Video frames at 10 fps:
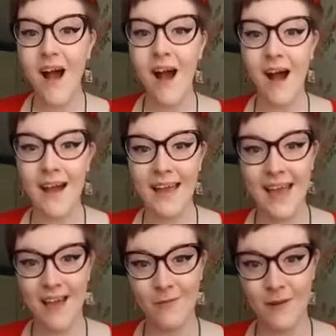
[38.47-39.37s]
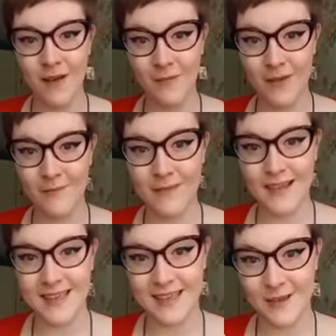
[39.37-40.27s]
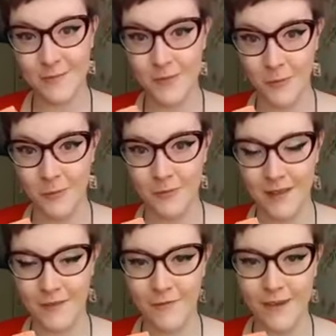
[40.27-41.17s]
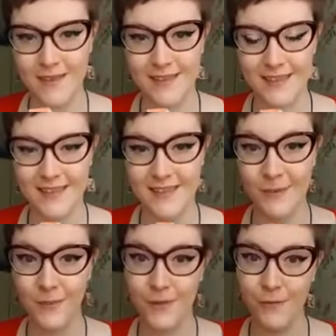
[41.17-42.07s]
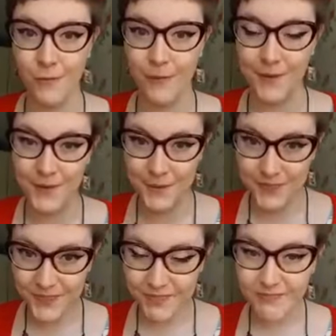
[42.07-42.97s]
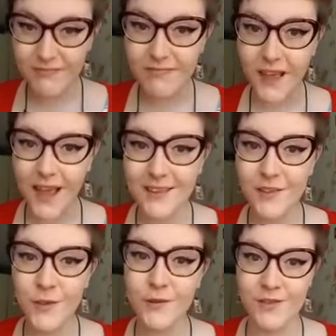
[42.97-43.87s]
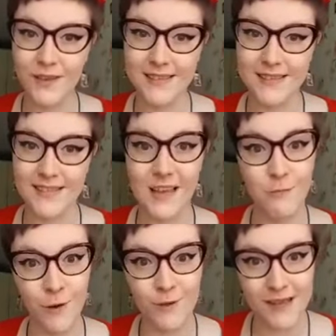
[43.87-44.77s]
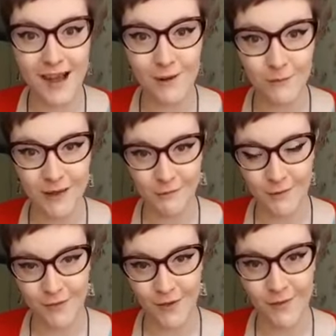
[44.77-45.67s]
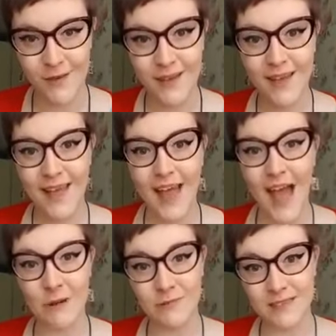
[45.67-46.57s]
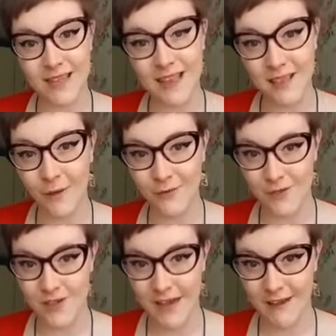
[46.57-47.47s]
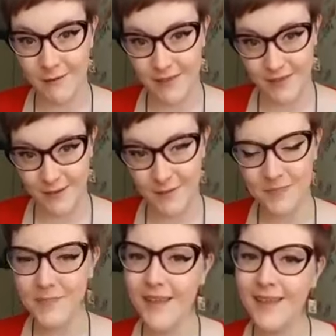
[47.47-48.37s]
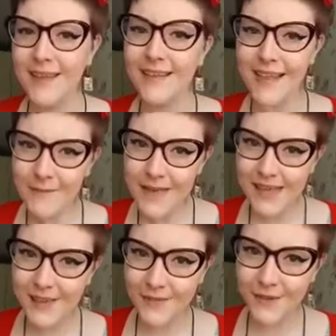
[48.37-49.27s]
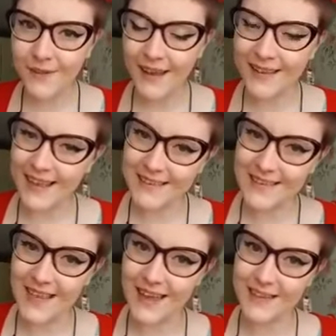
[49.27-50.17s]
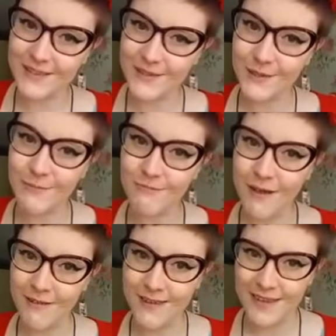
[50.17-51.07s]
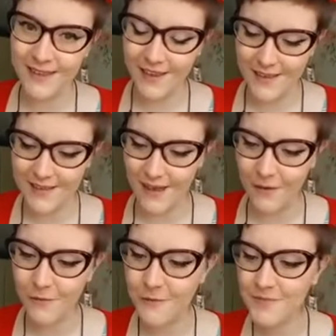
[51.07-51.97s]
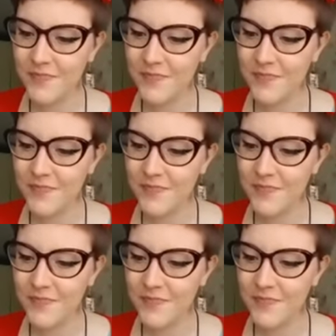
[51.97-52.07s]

I have become completely absorbed and invested in this beautiful book, and to do it justice, I wrote out my review and would love to share it with you. Let me give you an insight to Meredith herself.